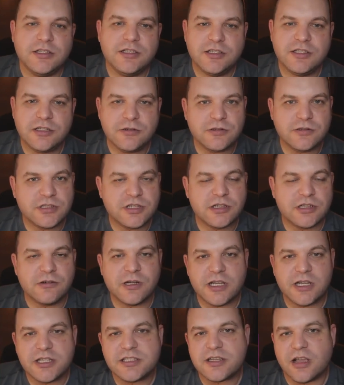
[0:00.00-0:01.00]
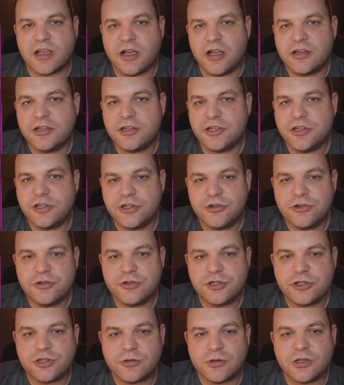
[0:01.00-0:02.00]
due to its
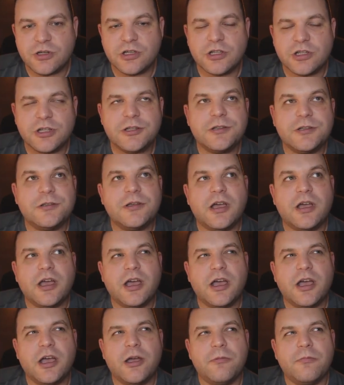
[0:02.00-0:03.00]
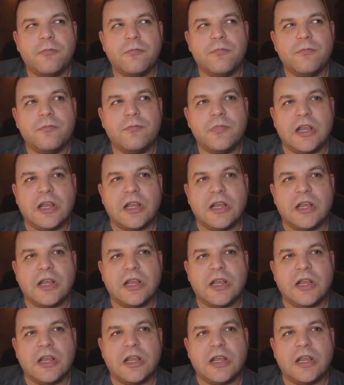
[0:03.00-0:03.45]
unusual um,